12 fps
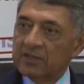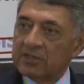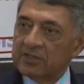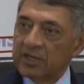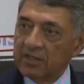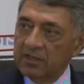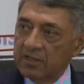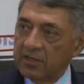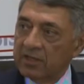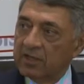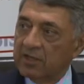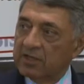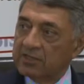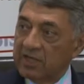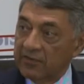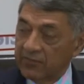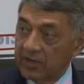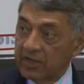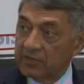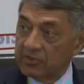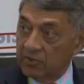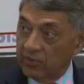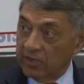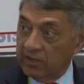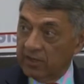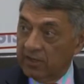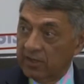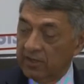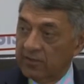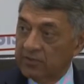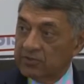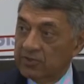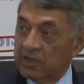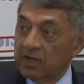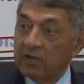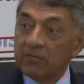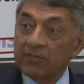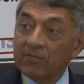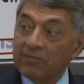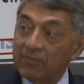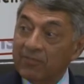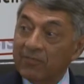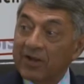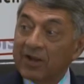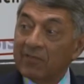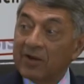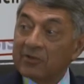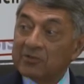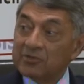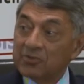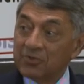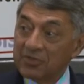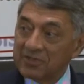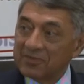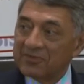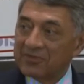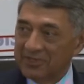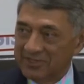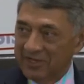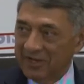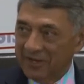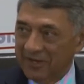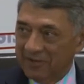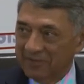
The second thing is Africa is growing, so it will bring about tourism to this area.